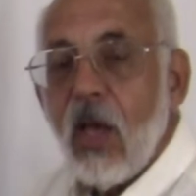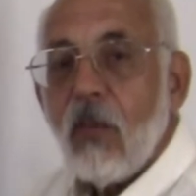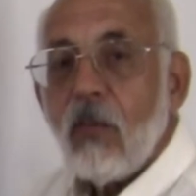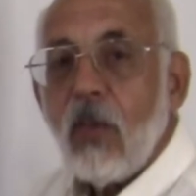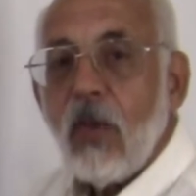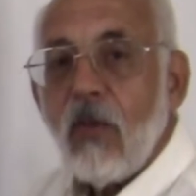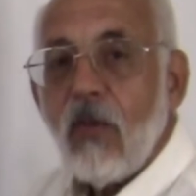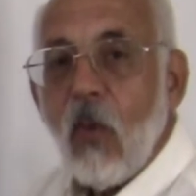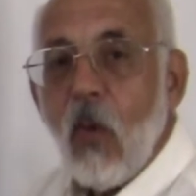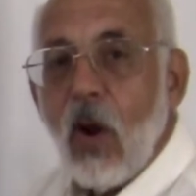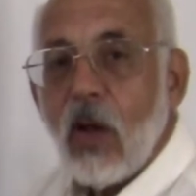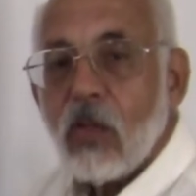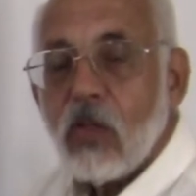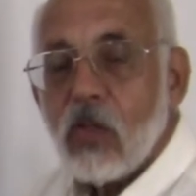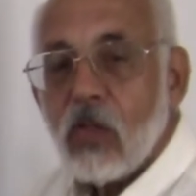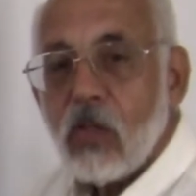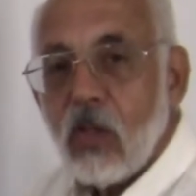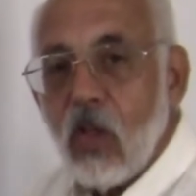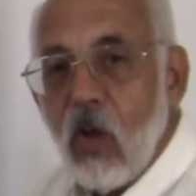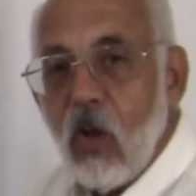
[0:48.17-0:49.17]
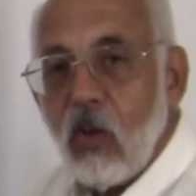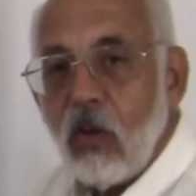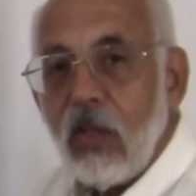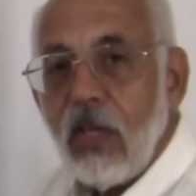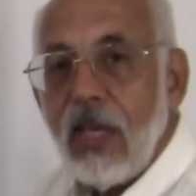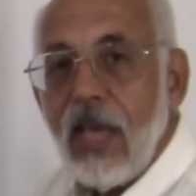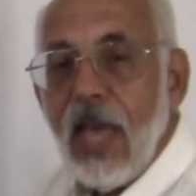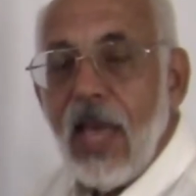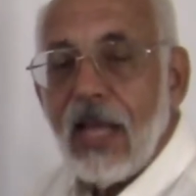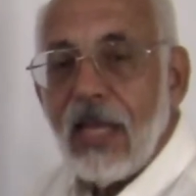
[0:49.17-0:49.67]
before I
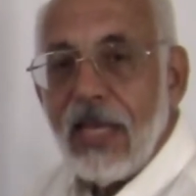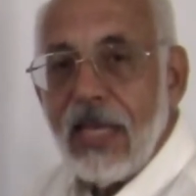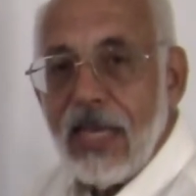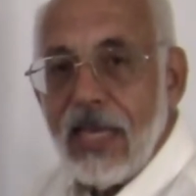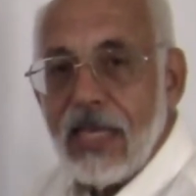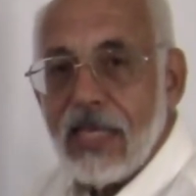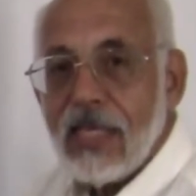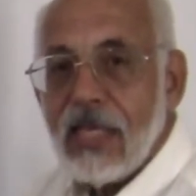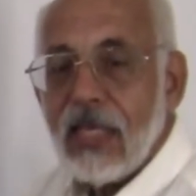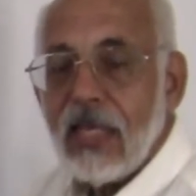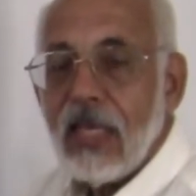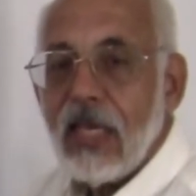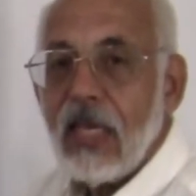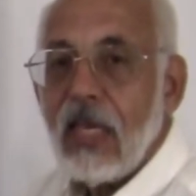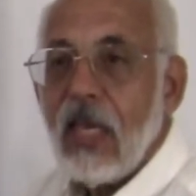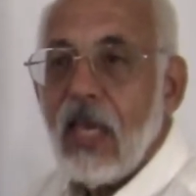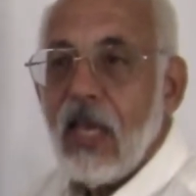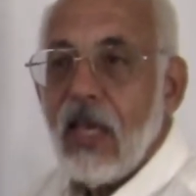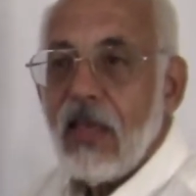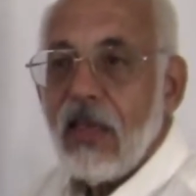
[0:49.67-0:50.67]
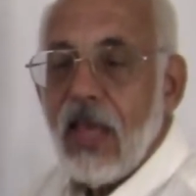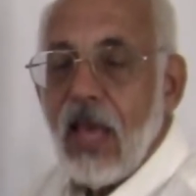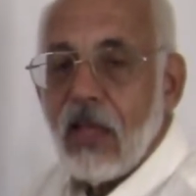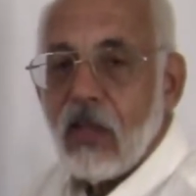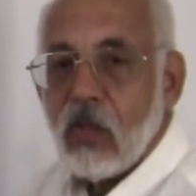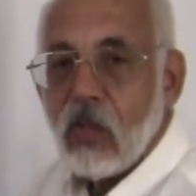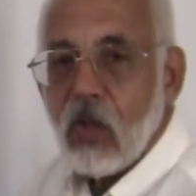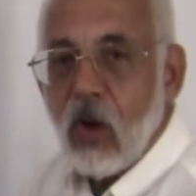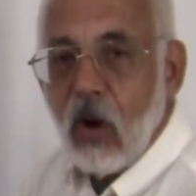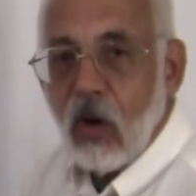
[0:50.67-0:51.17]
slowly and easily then
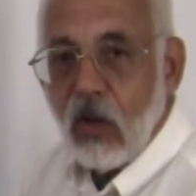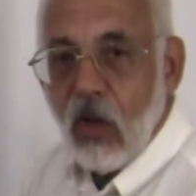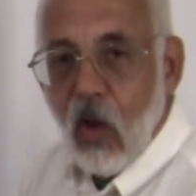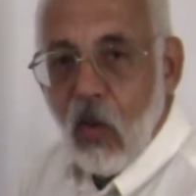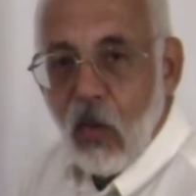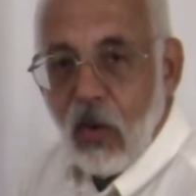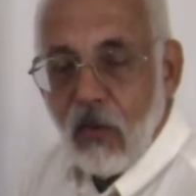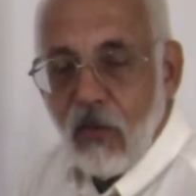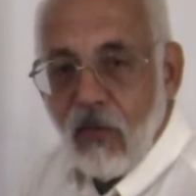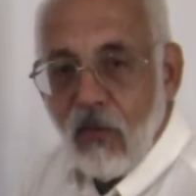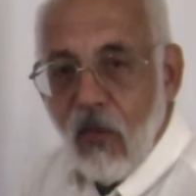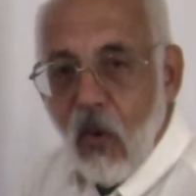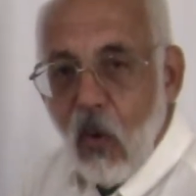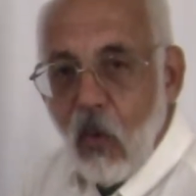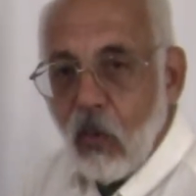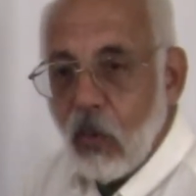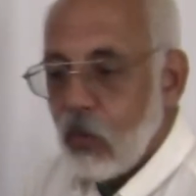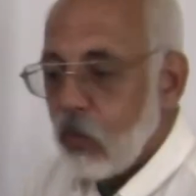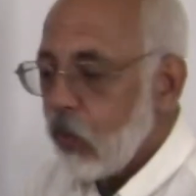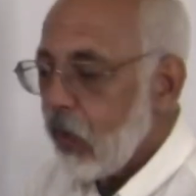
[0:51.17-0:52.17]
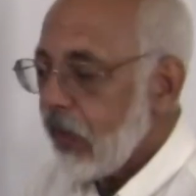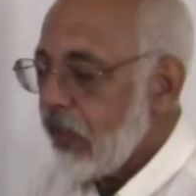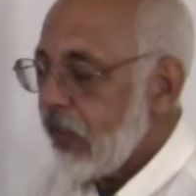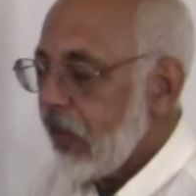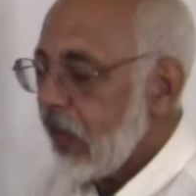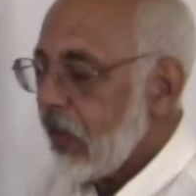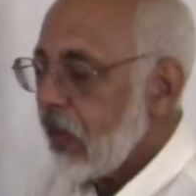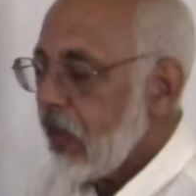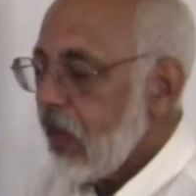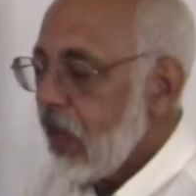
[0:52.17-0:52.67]
start going forward with
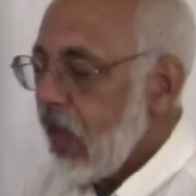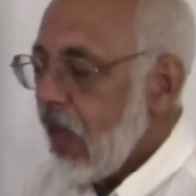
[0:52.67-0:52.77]
it.